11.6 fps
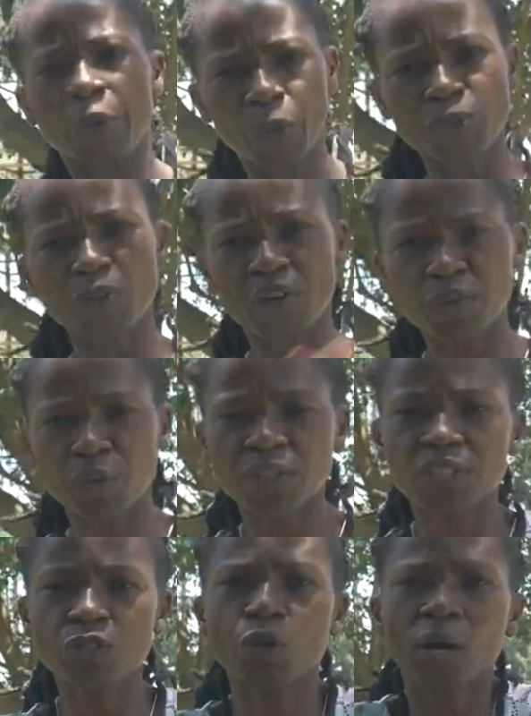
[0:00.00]
We also have
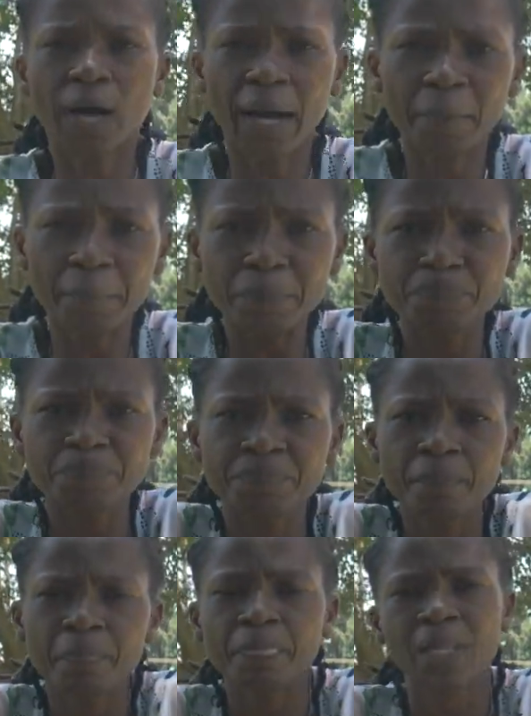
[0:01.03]
got, you know,
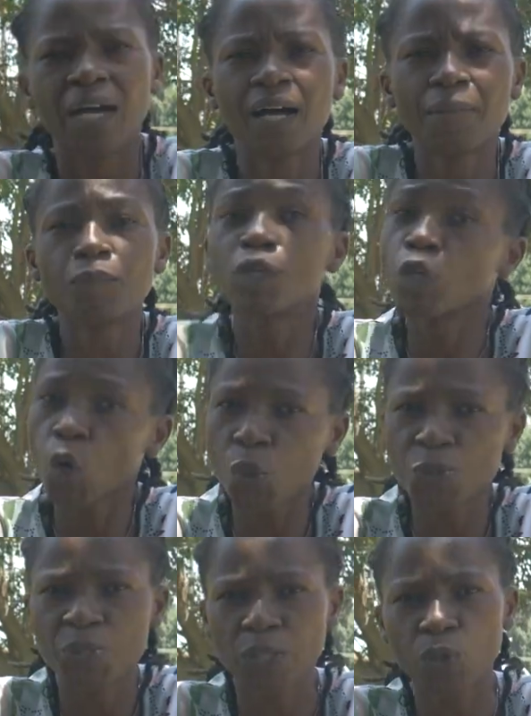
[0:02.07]

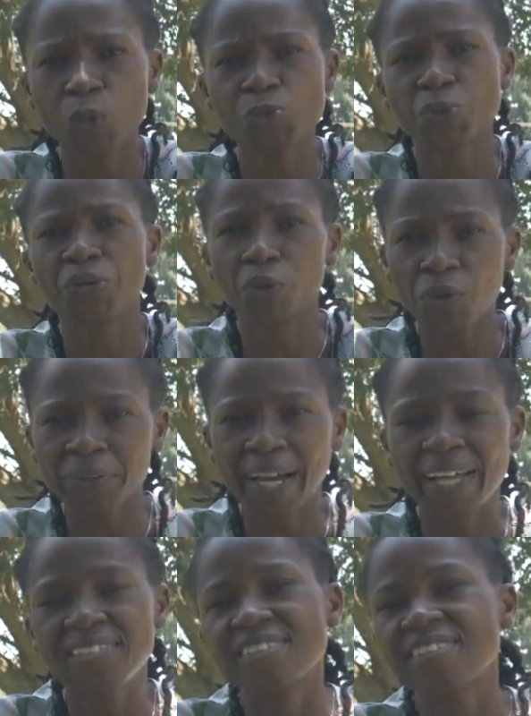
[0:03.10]
laws that also
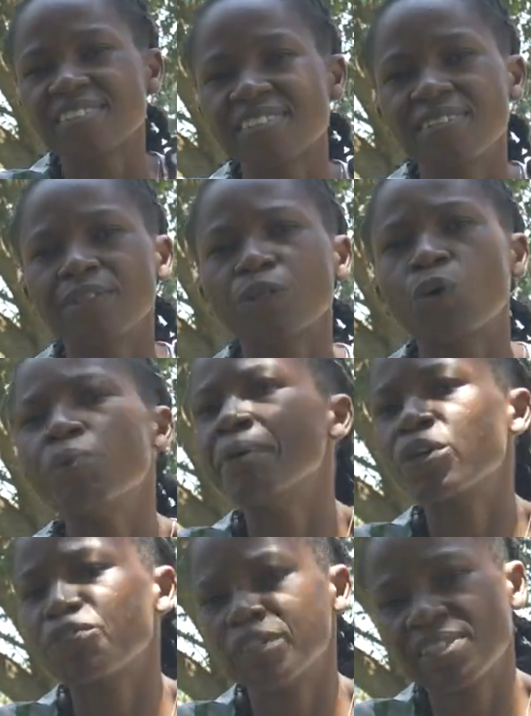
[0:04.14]
recognize, you know,
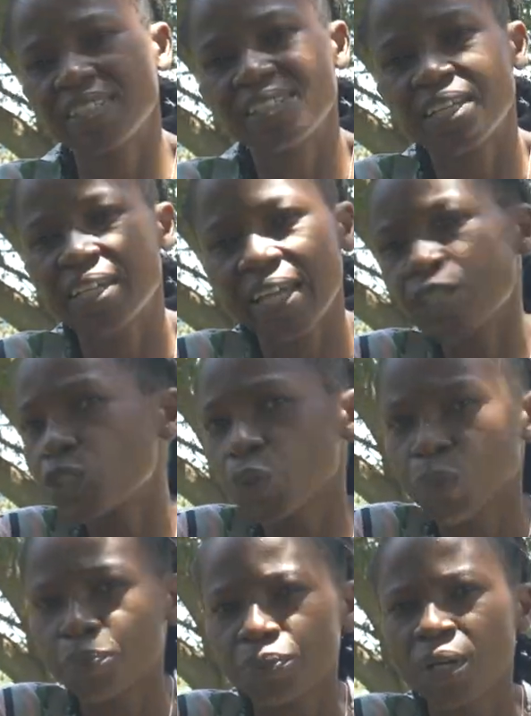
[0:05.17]
women of a certain age
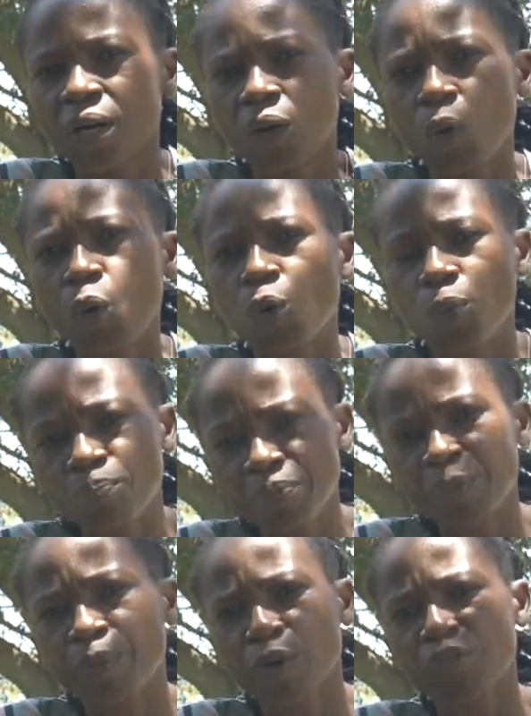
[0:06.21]
group or
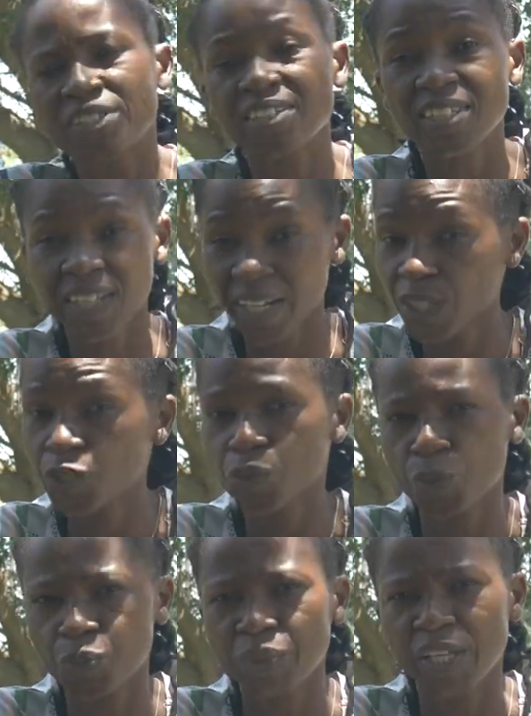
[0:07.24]
people of a certain age
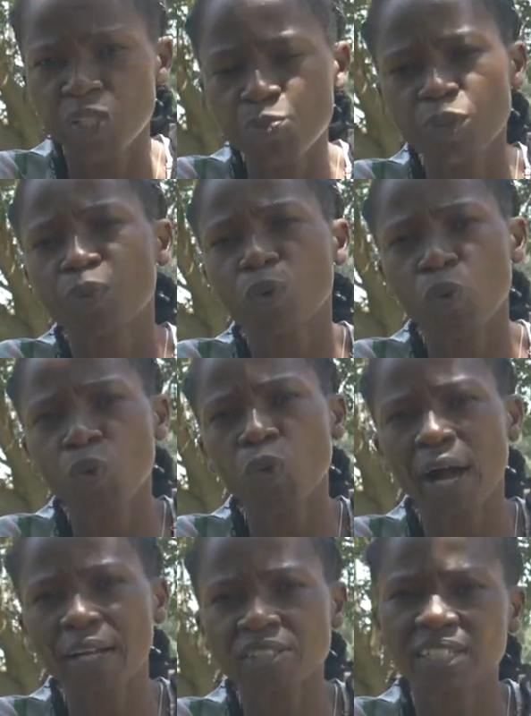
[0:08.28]
group as people who
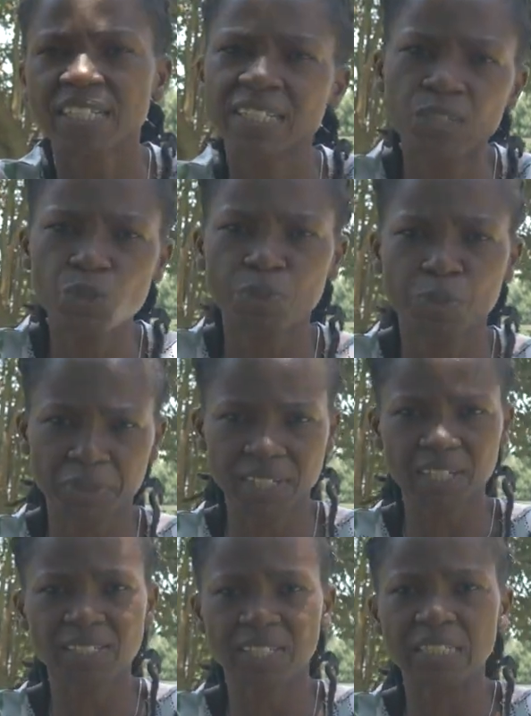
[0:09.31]
actually need to be
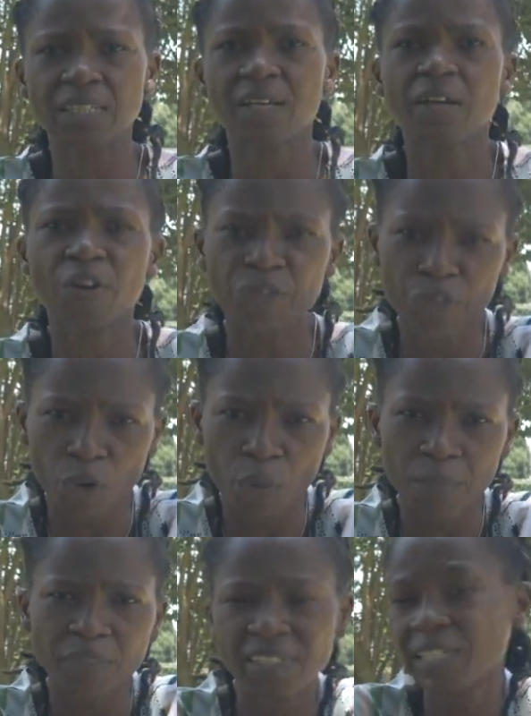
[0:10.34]
protected
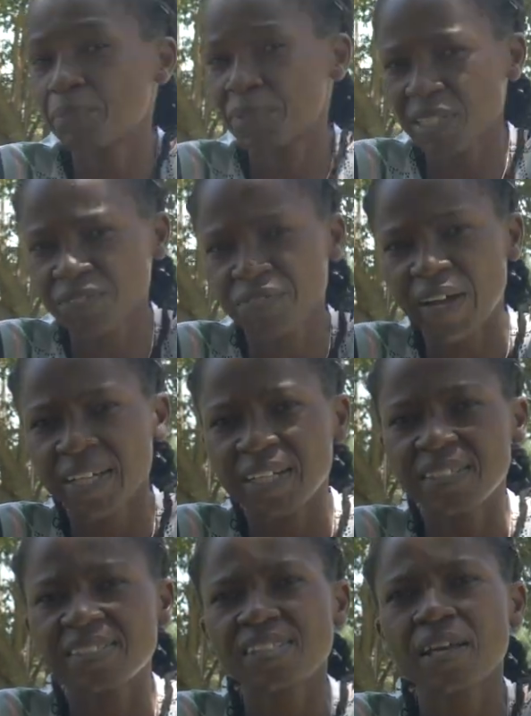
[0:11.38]
from gender-based
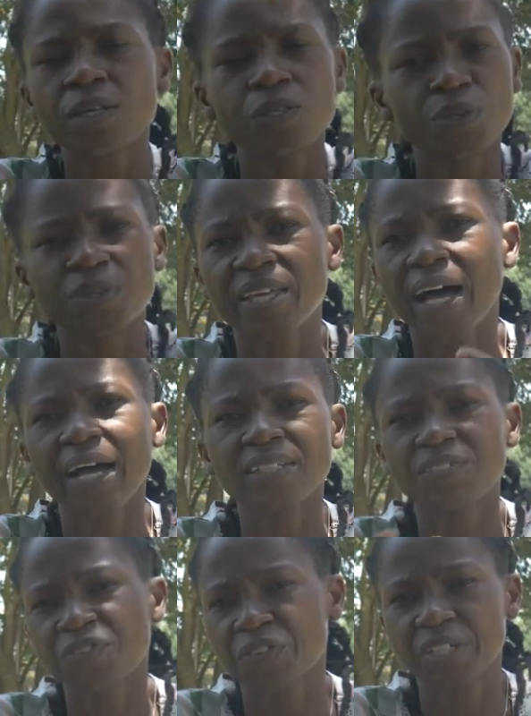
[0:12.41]
violence. So they are
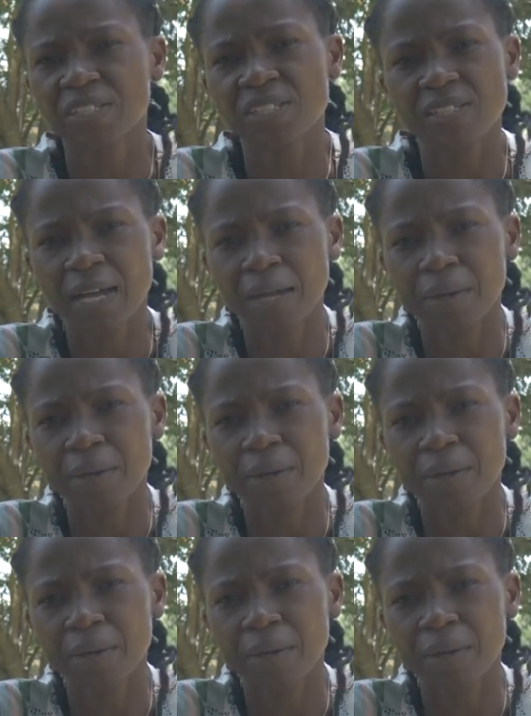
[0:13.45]
different.